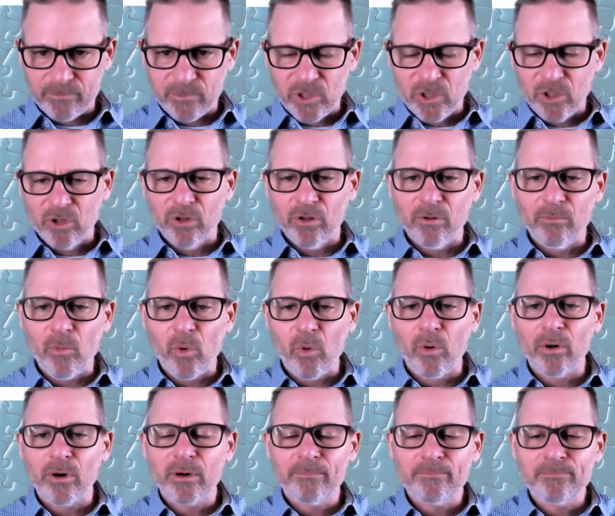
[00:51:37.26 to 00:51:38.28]
a little
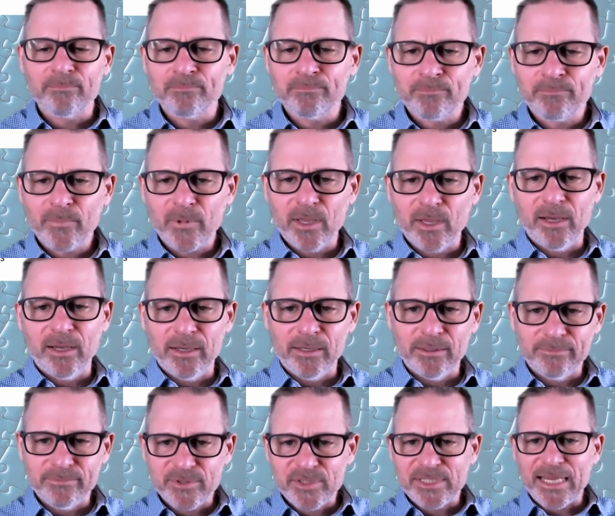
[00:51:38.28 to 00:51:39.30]
more
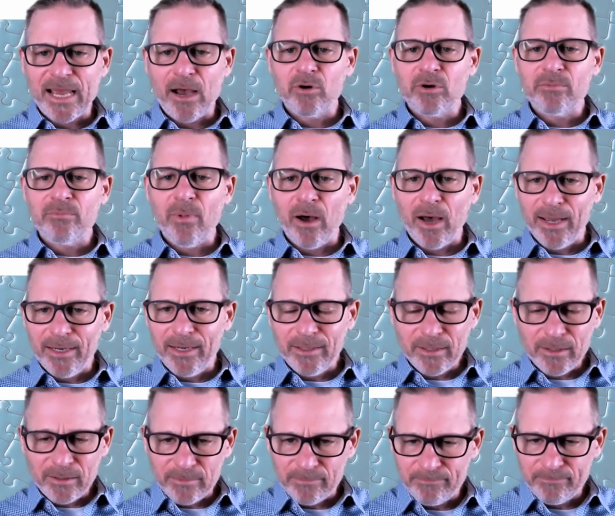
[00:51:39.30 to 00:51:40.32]
sound
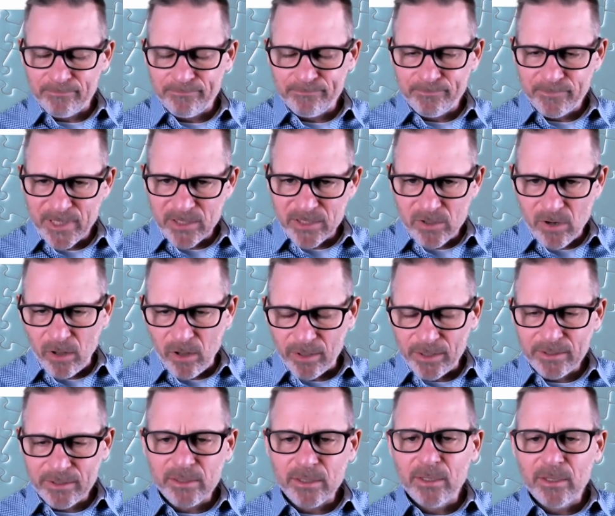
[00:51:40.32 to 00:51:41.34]
mind, let's call
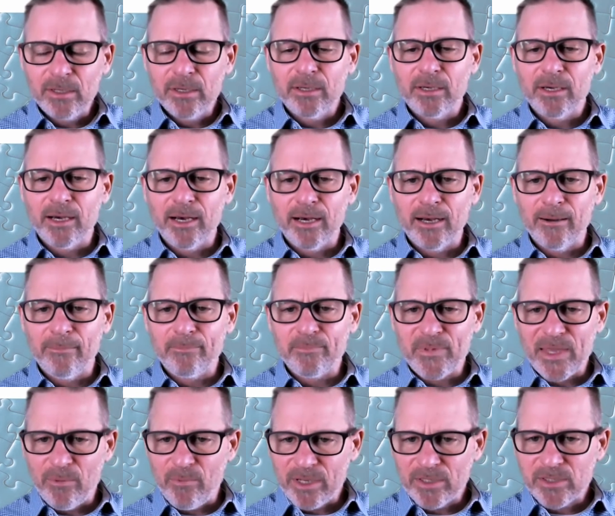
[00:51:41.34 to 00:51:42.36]
it,
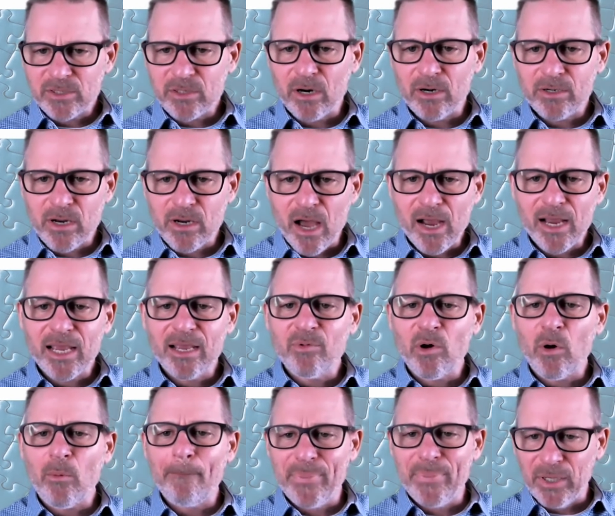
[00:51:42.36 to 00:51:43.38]
then we can start talking
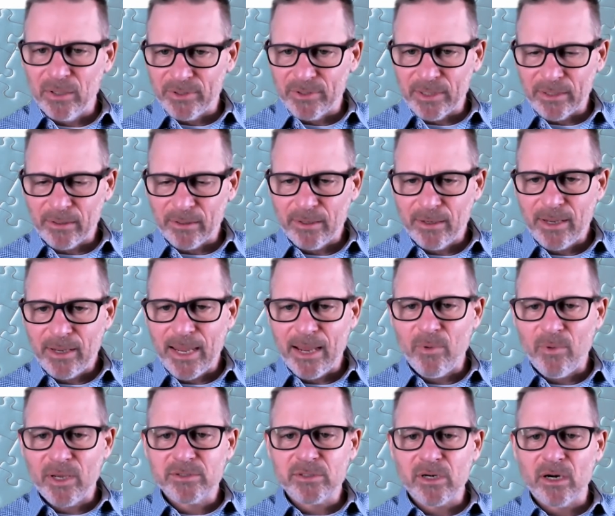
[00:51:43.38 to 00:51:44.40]
about building, and
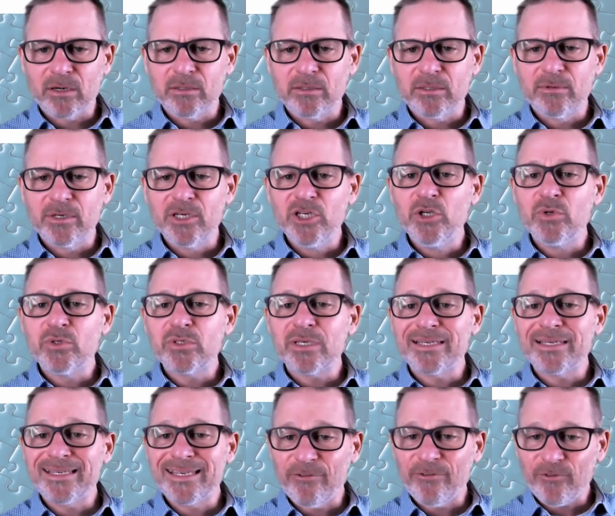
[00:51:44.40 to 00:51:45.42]
we can start
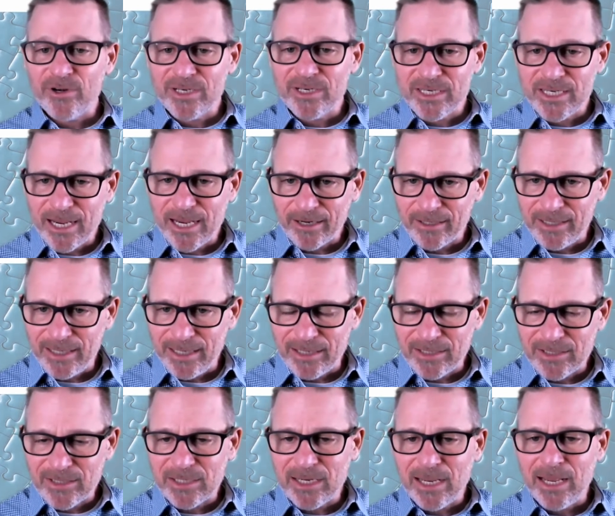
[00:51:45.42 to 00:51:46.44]
using different
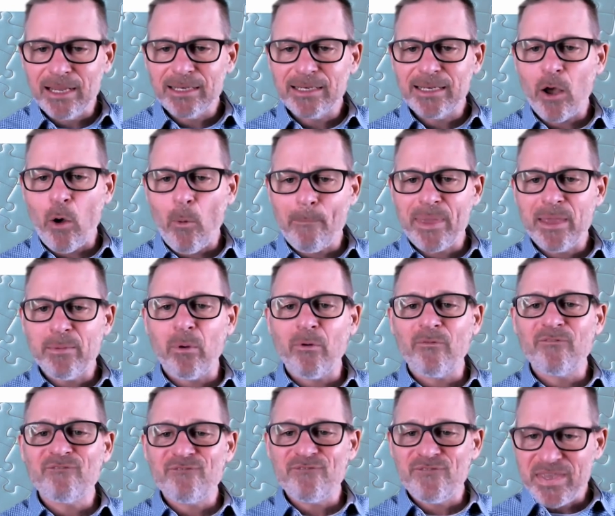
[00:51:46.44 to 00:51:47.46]
techniques to help
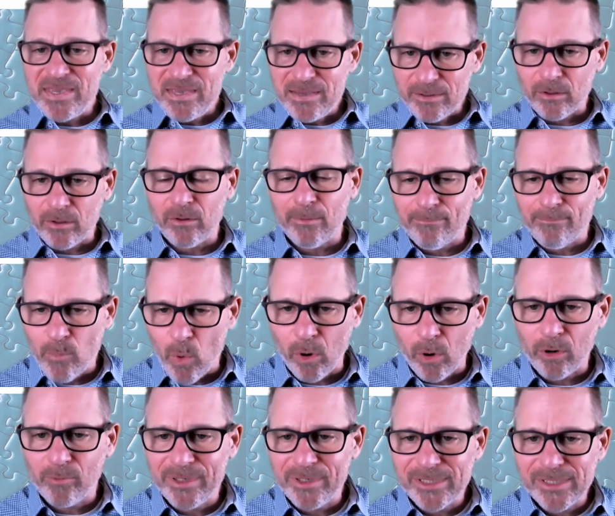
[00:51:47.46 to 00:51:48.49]
people feel
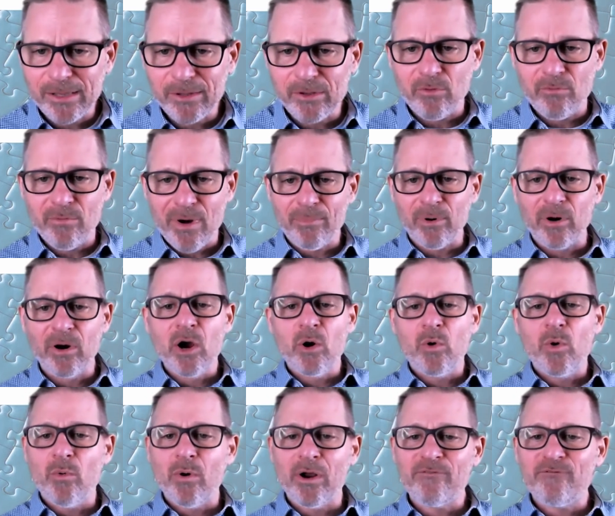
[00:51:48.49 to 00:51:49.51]
more resilient. Remember,
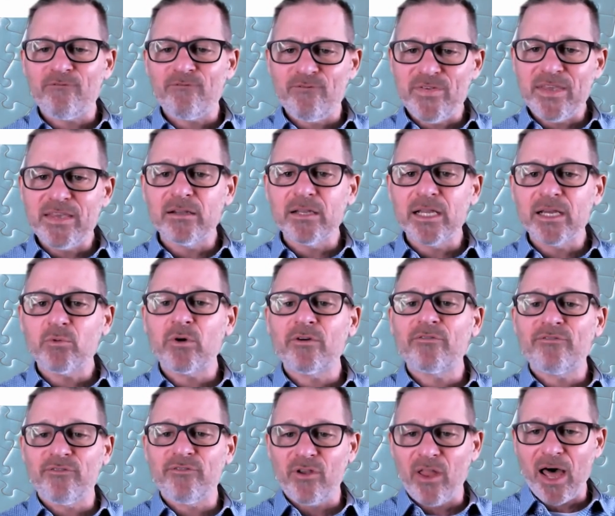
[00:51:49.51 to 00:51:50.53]
we want to feel like we're
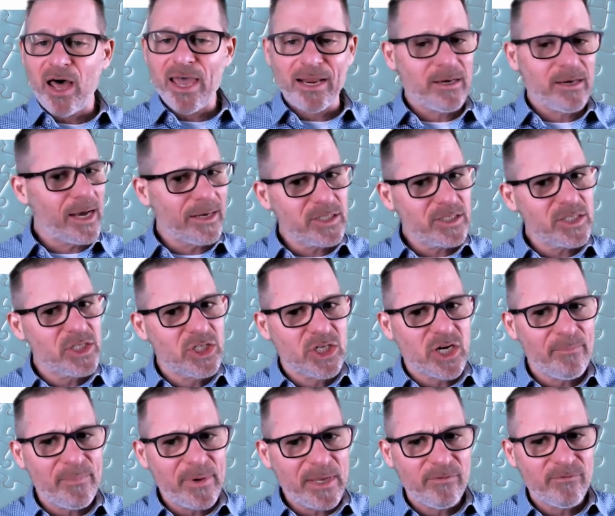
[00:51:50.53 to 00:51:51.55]
flying, not just
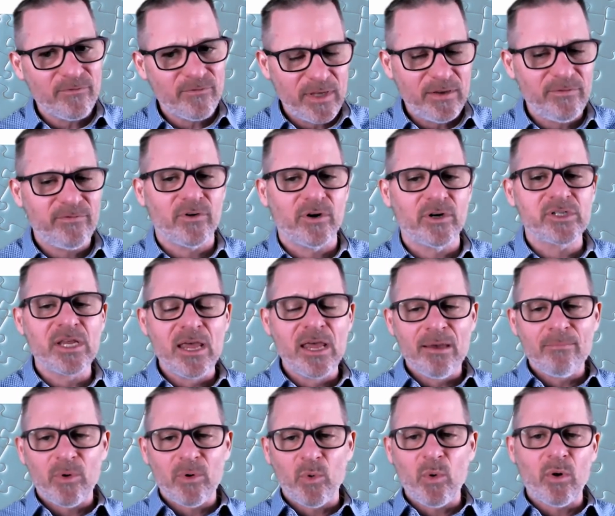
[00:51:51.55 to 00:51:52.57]
jumping in feet first,
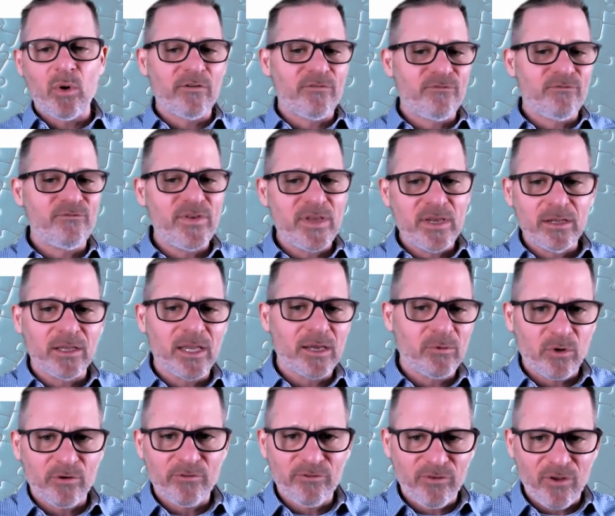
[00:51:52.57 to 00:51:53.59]
but we want to feel
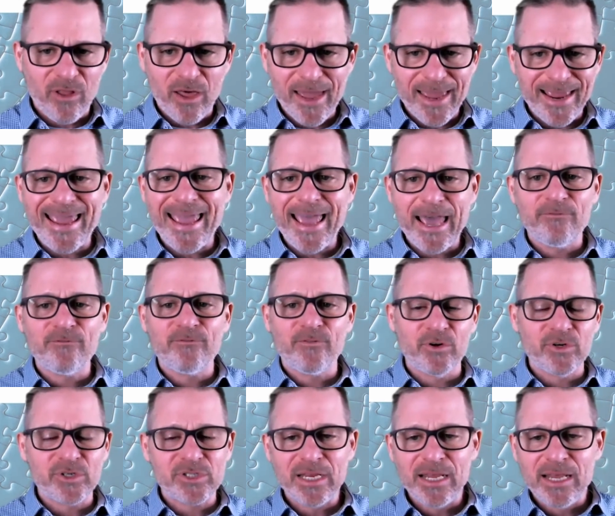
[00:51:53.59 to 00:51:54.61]
like we're flying
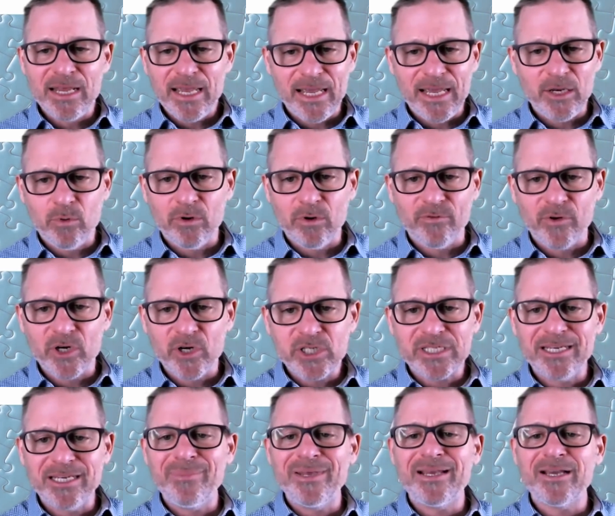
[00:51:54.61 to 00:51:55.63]
headfirst into
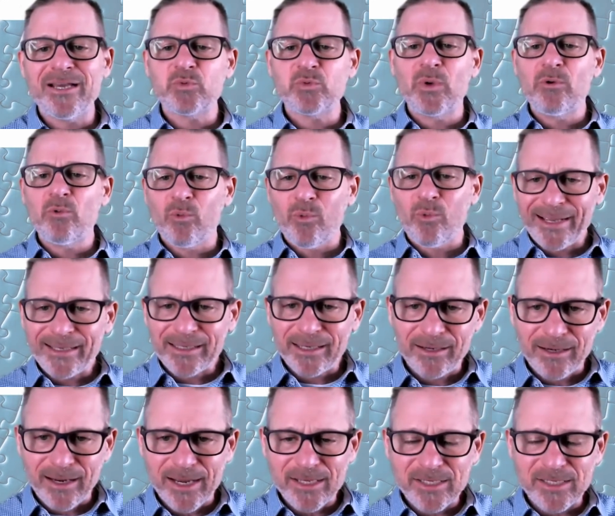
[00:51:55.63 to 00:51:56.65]
adversity because we
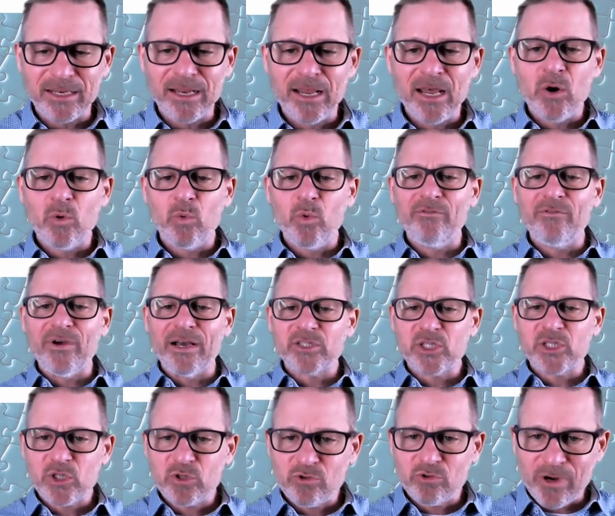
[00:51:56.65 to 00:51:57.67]
recognize it. We've got
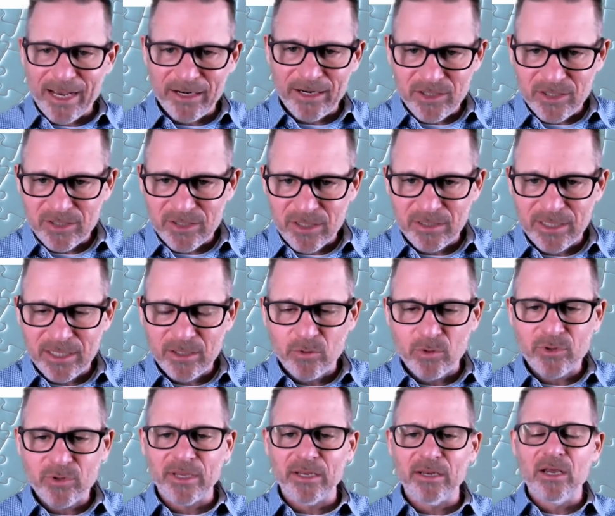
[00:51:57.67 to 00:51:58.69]
strategies to deal
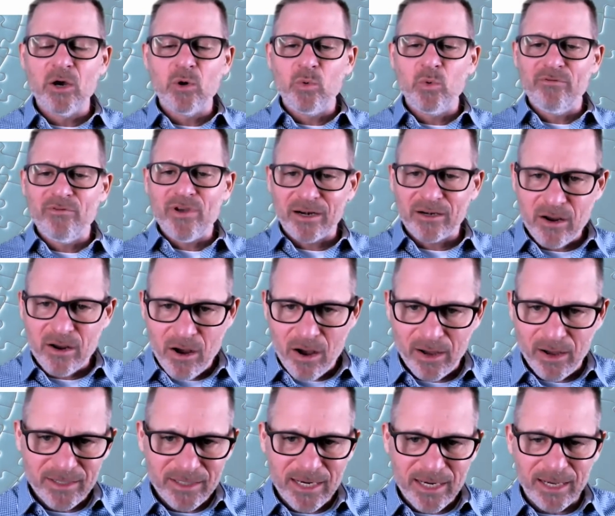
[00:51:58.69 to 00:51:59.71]
with it. We've got
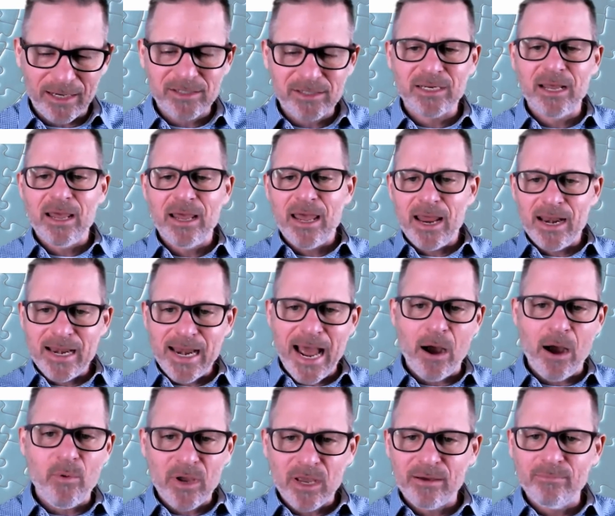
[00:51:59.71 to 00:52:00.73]
context, and
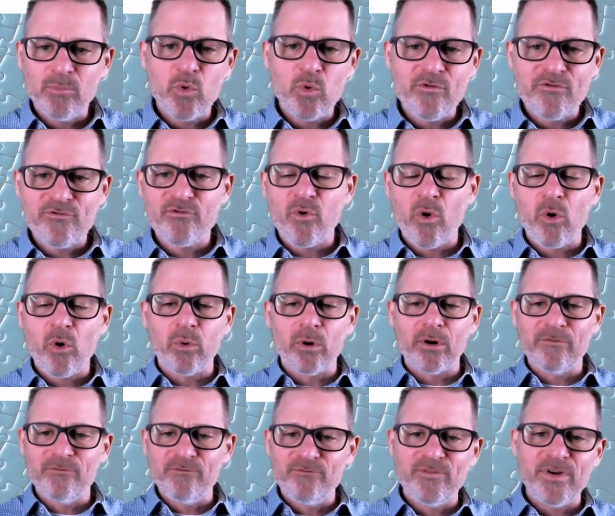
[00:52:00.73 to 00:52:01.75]
now we can move
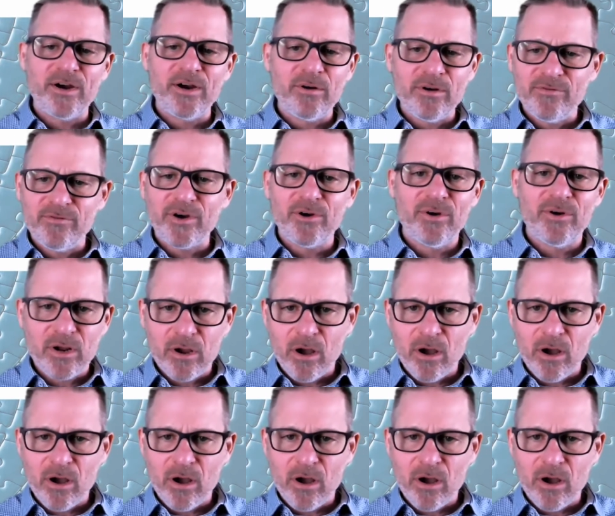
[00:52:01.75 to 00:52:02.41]
forward very, very